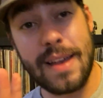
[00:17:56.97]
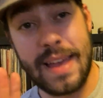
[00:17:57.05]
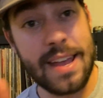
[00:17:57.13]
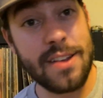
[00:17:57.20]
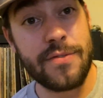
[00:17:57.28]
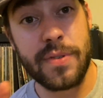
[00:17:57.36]

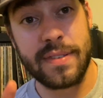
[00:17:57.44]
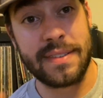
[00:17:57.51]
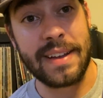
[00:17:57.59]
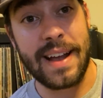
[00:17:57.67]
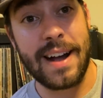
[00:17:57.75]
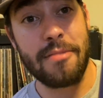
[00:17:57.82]

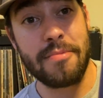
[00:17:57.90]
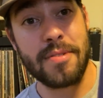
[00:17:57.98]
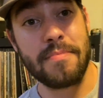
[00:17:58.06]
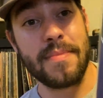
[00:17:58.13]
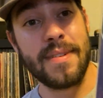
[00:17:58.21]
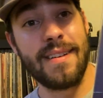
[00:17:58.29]
Interesting album.